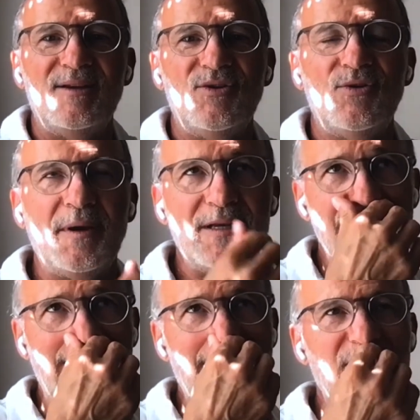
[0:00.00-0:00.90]
You know,
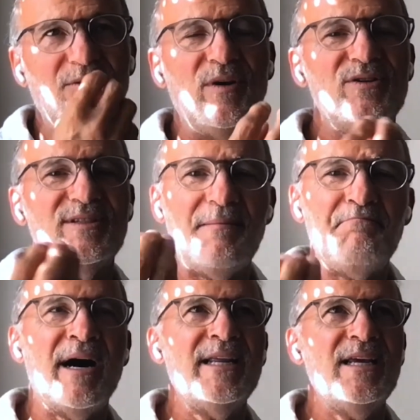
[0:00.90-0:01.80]
because it, eh, when you say
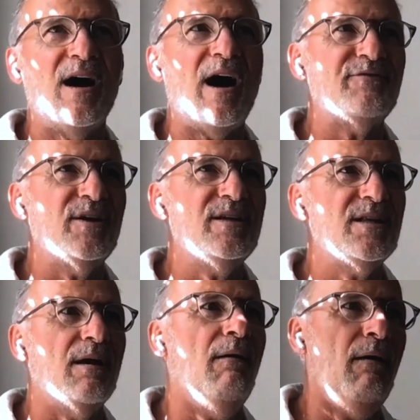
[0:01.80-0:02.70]
money, often
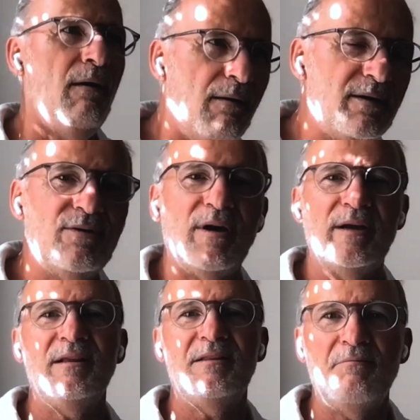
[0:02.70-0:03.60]
it's like, oh, you know,
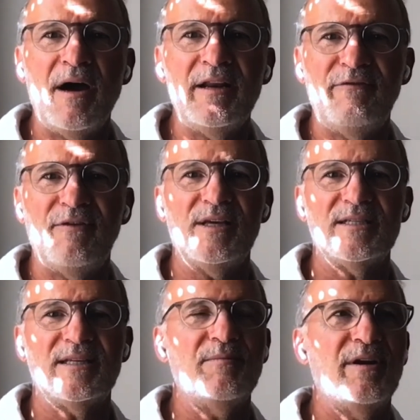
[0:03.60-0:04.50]
I need the money for
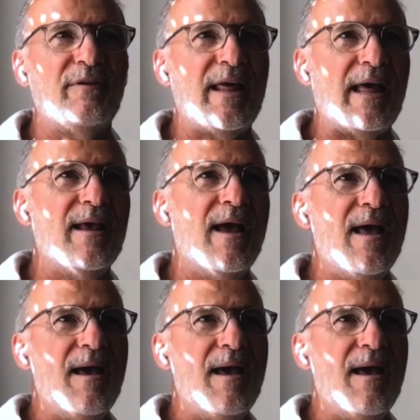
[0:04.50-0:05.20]
this and money for that.